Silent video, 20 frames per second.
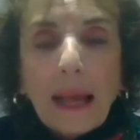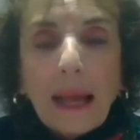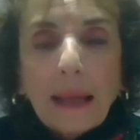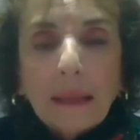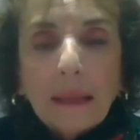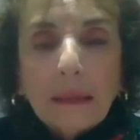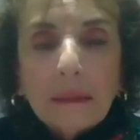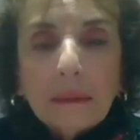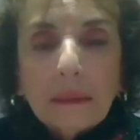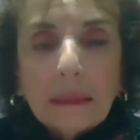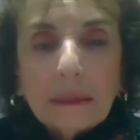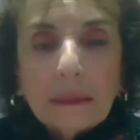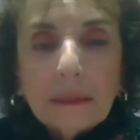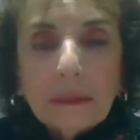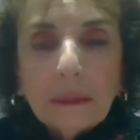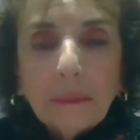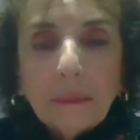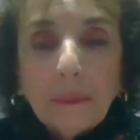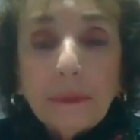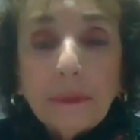And it,
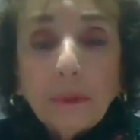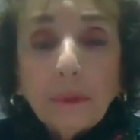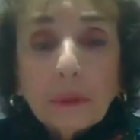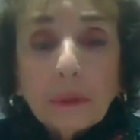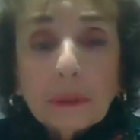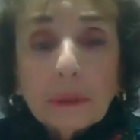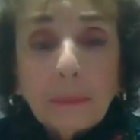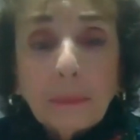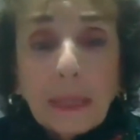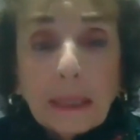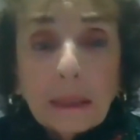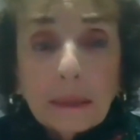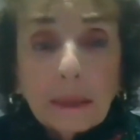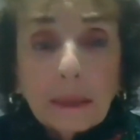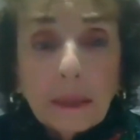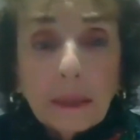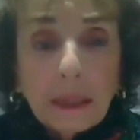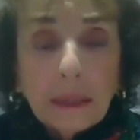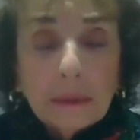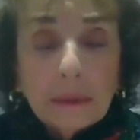it's we talked about
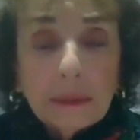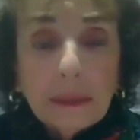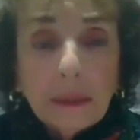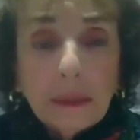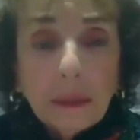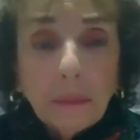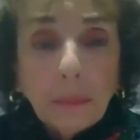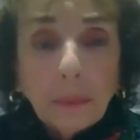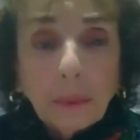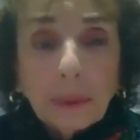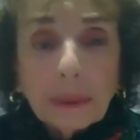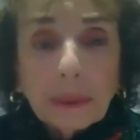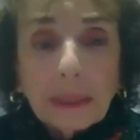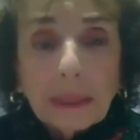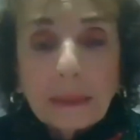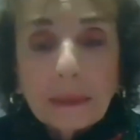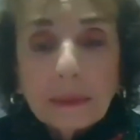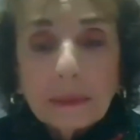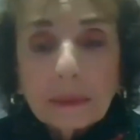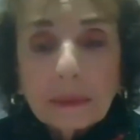it, and it's in the book,
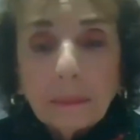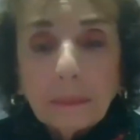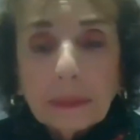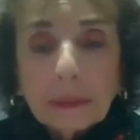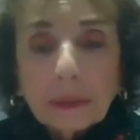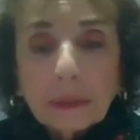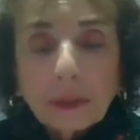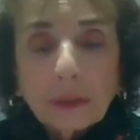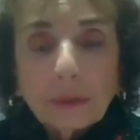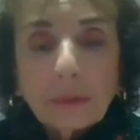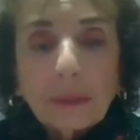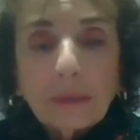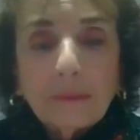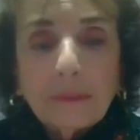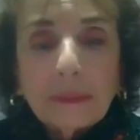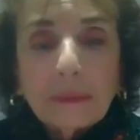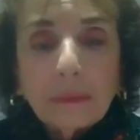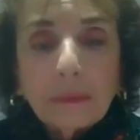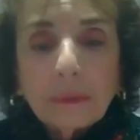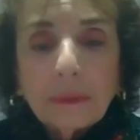and there's a picture
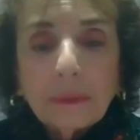of it.